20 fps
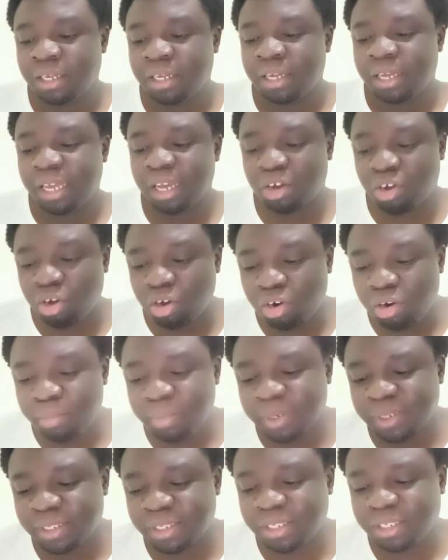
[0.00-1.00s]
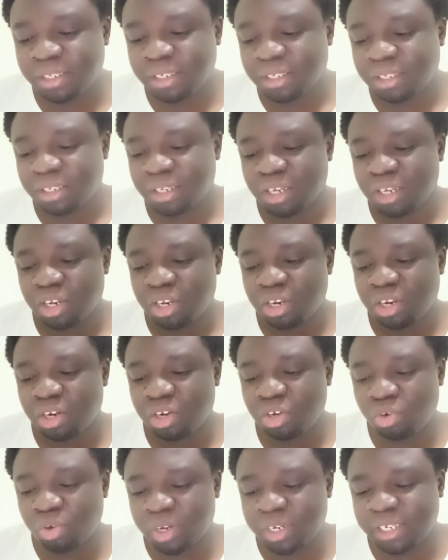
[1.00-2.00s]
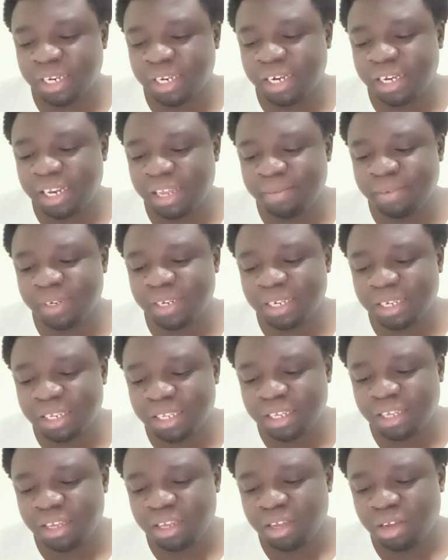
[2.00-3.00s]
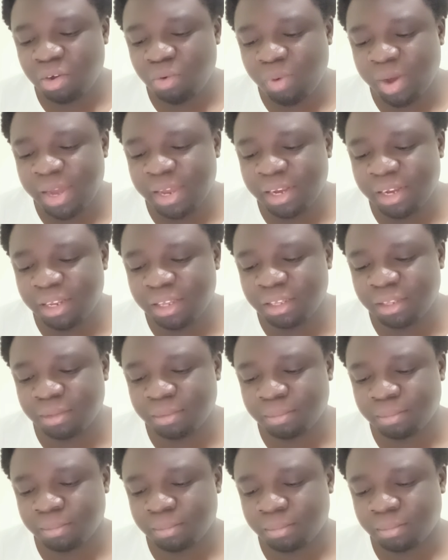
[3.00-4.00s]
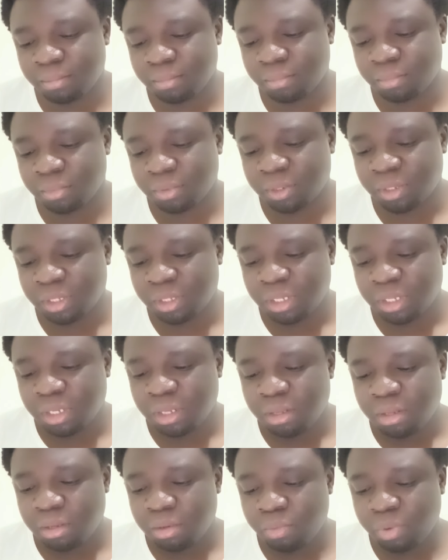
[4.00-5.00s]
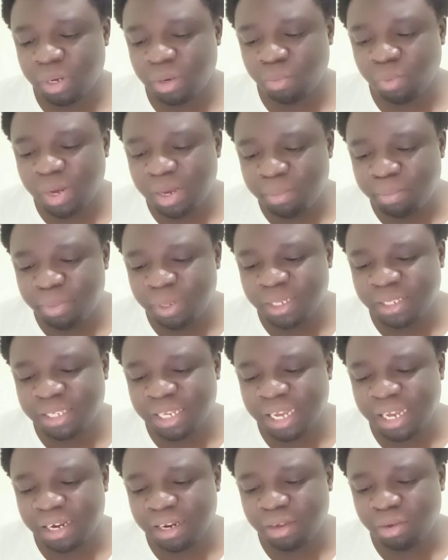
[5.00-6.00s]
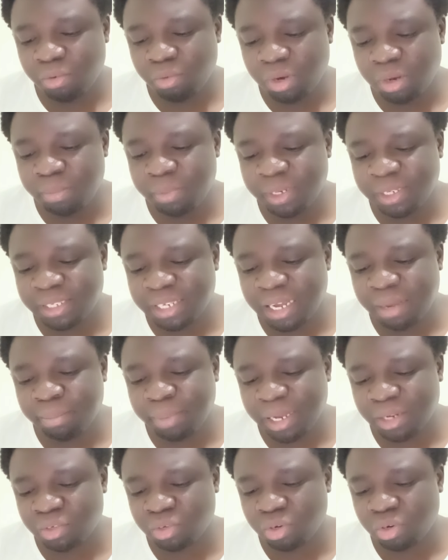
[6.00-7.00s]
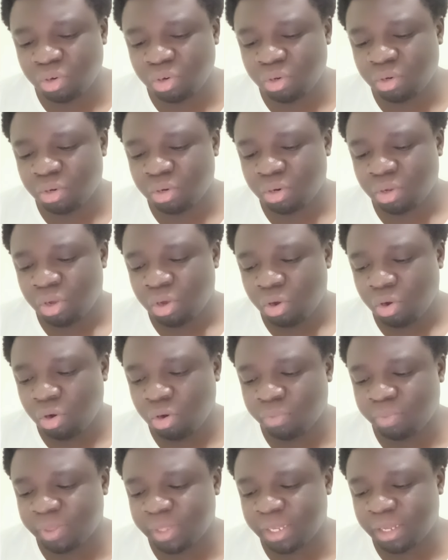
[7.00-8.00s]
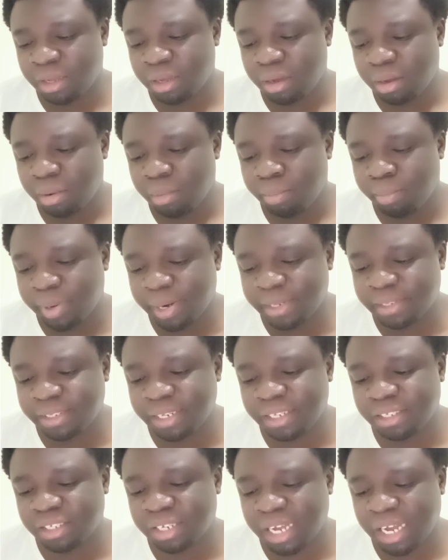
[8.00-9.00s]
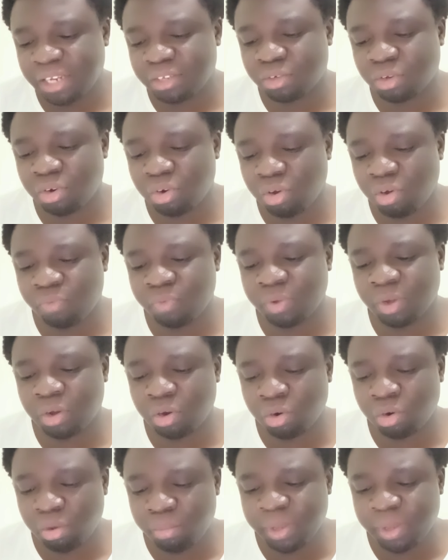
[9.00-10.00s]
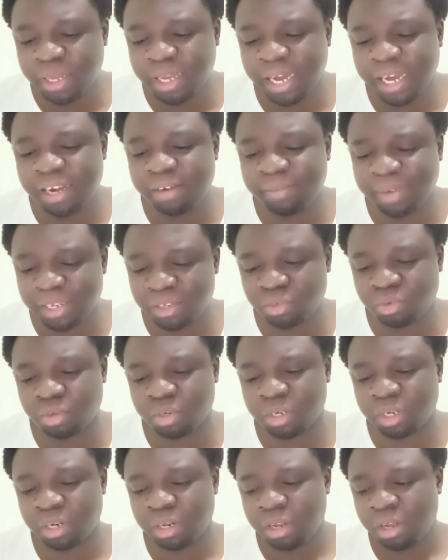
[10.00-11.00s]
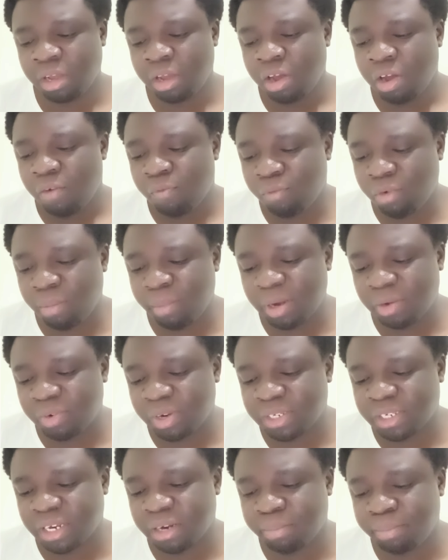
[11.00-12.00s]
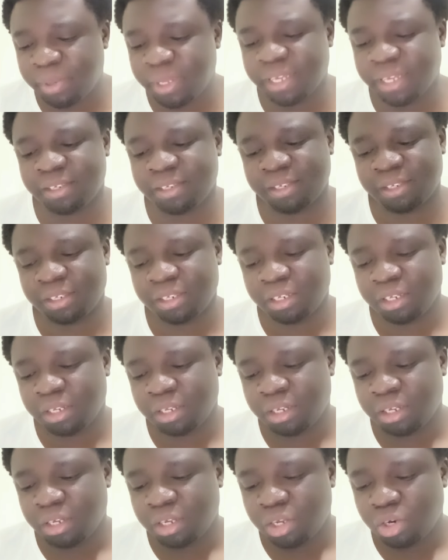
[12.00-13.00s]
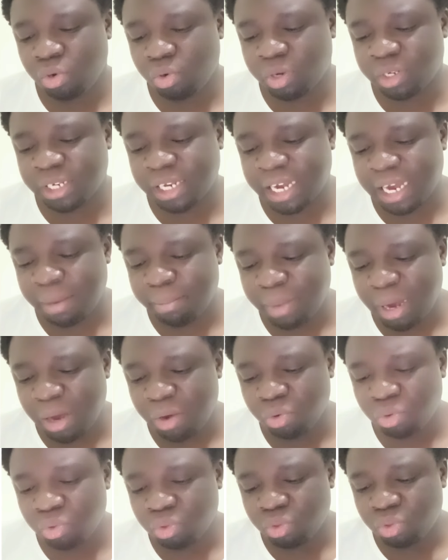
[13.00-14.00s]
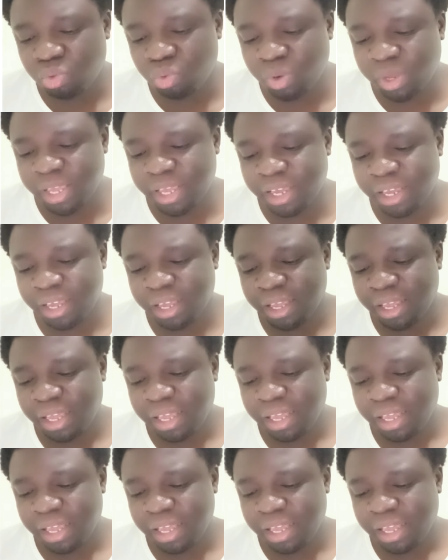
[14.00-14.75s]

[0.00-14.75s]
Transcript: Economist Dr. David D. Wiley will be chairperson of the President's Council of Economic Advisory. Former Treasury PS Dr. Kamau Thuge